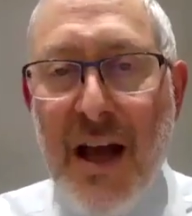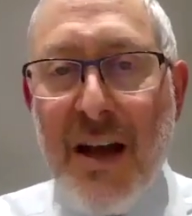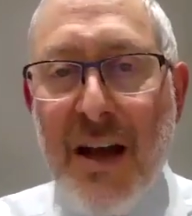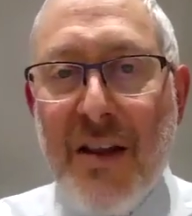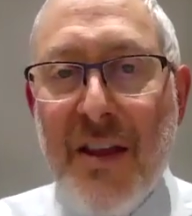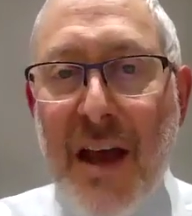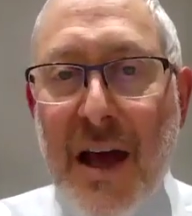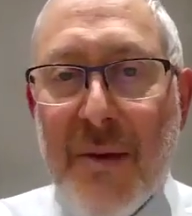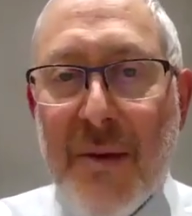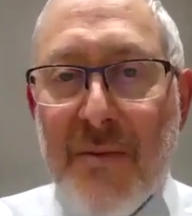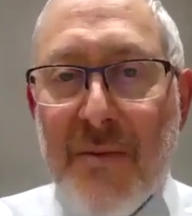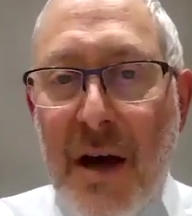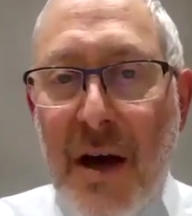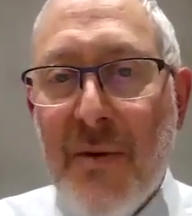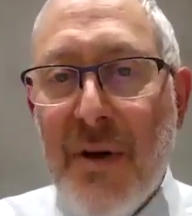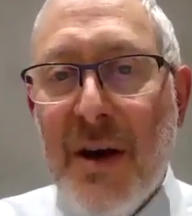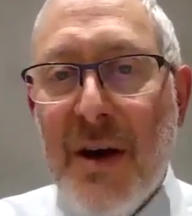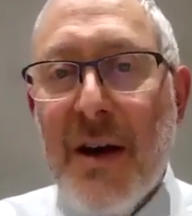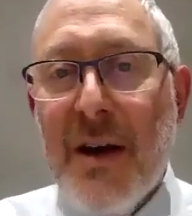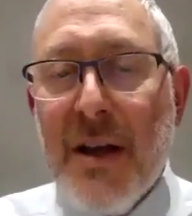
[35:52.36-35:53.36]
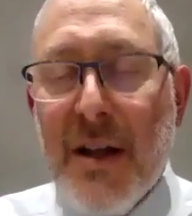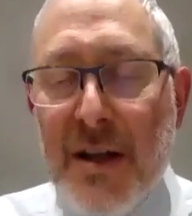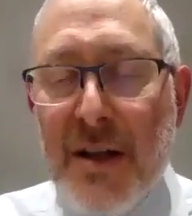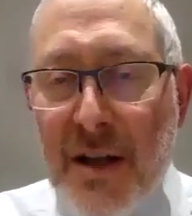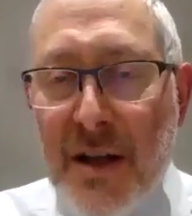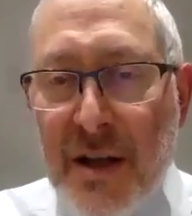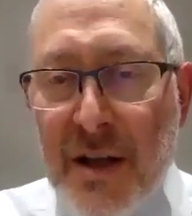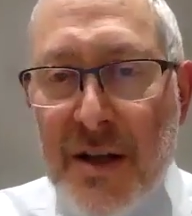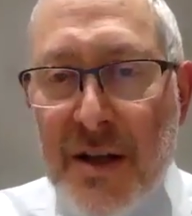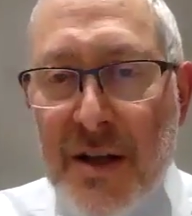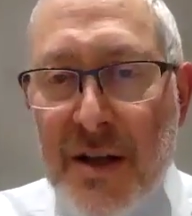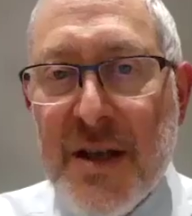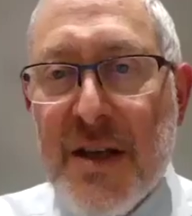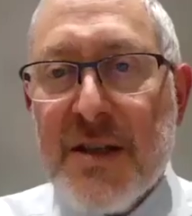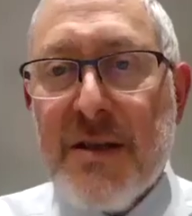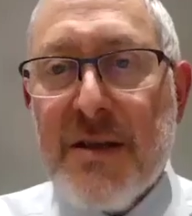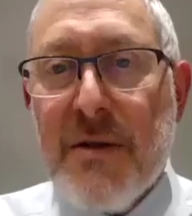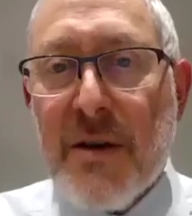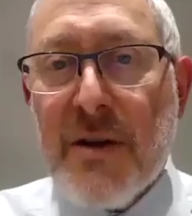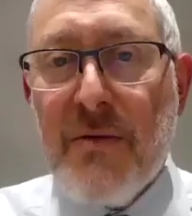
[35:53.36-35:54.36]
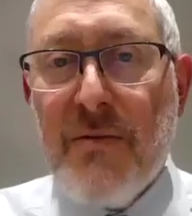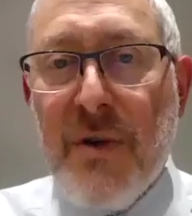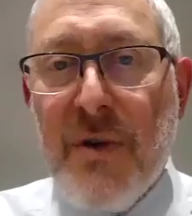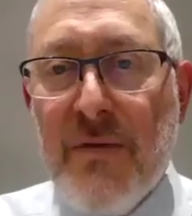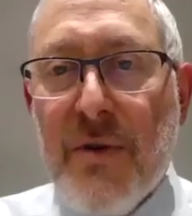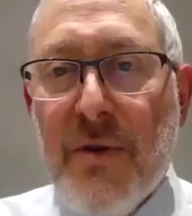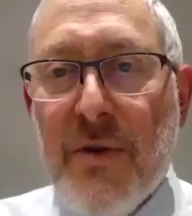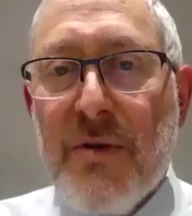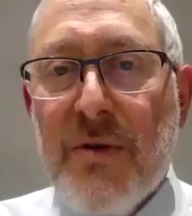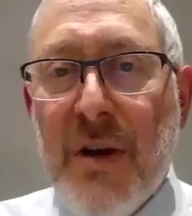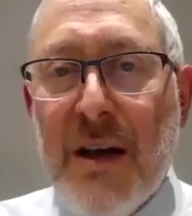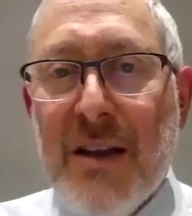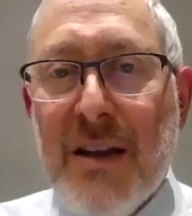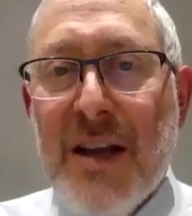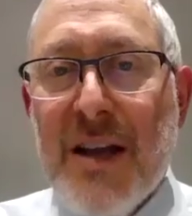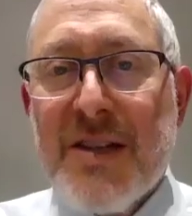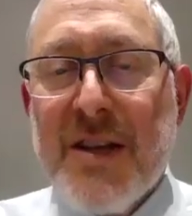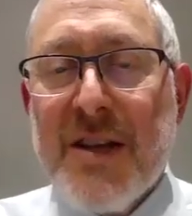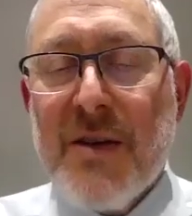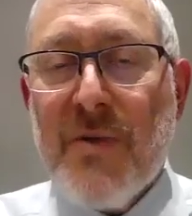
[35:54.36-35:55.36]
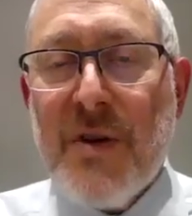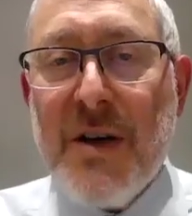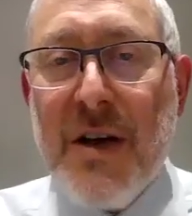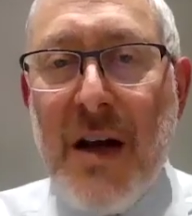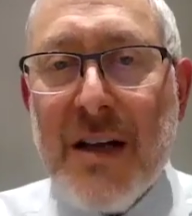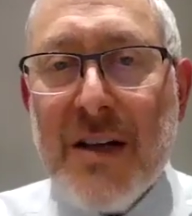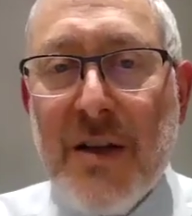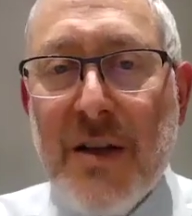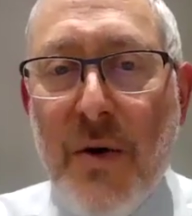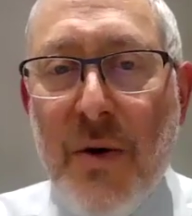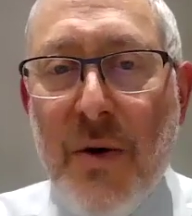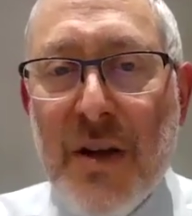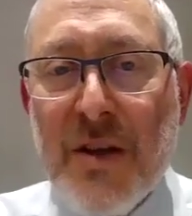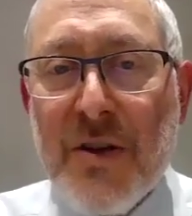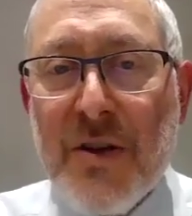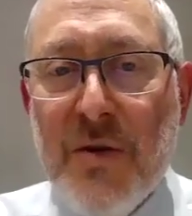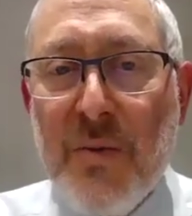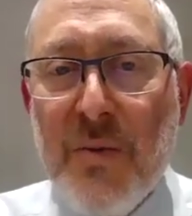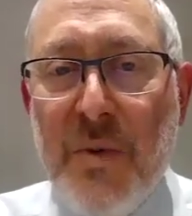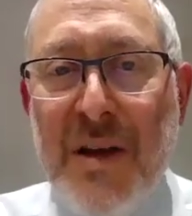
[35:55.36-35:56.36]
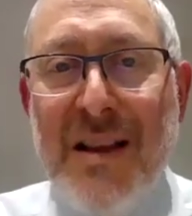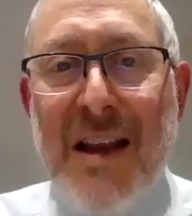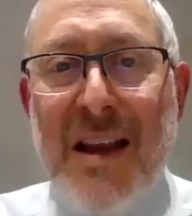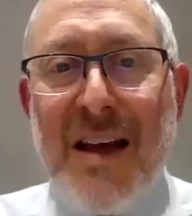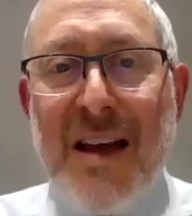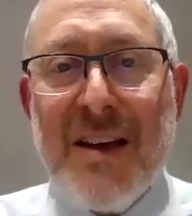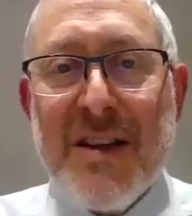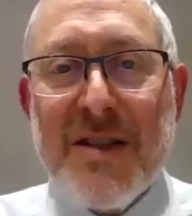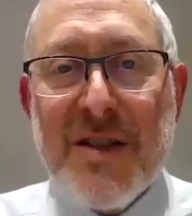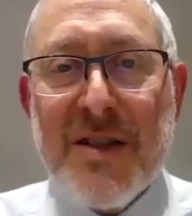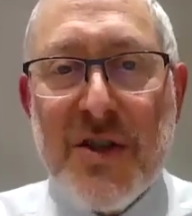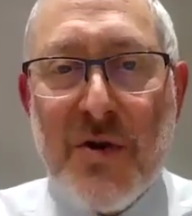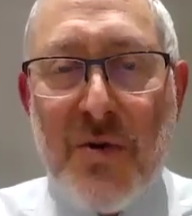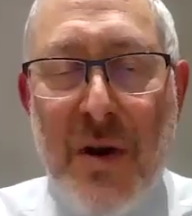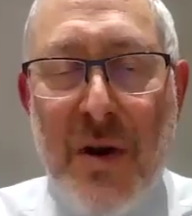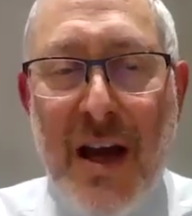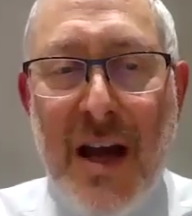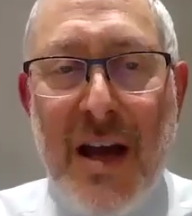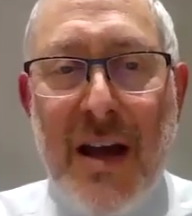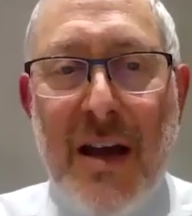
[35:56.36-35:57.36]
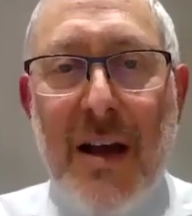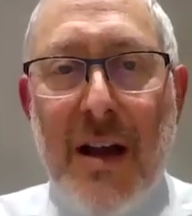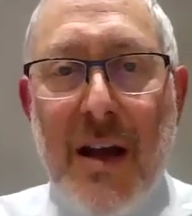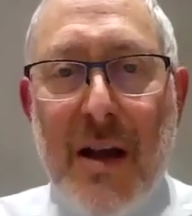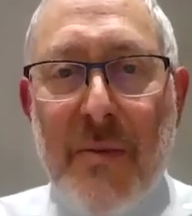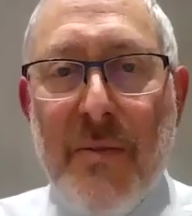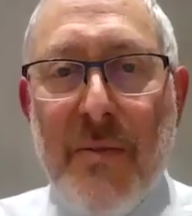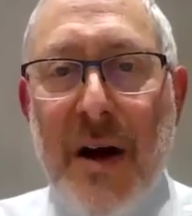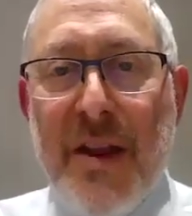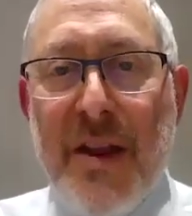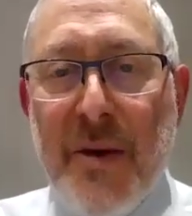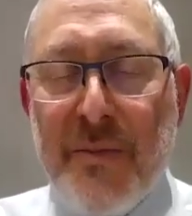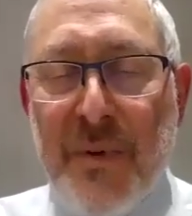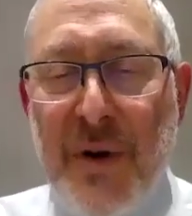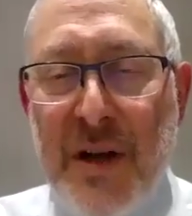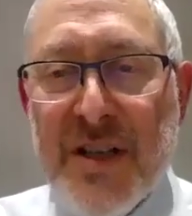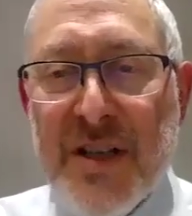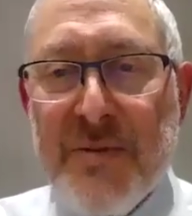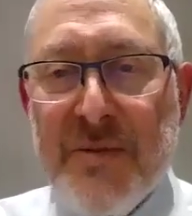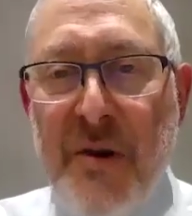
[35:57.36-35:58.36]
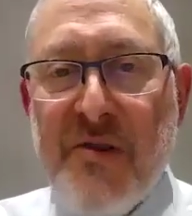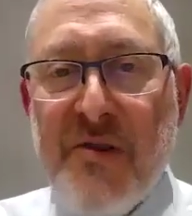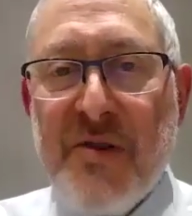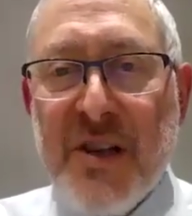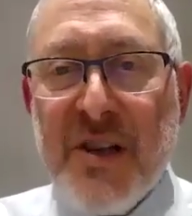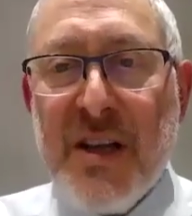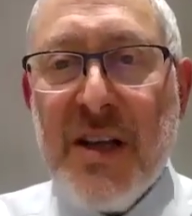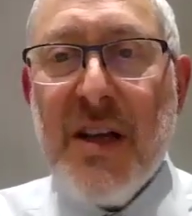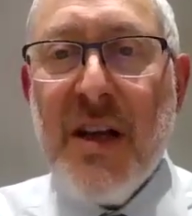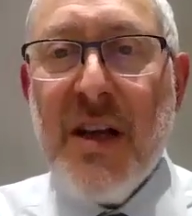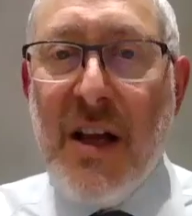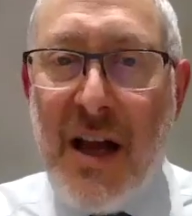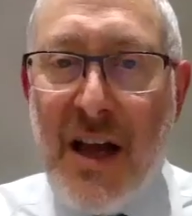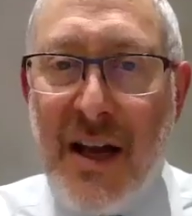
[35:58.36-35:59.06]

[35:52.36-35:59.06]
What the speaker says: And in that merit, he says, look, we've learned our lesson. We're not going to be led astray by the prosperity.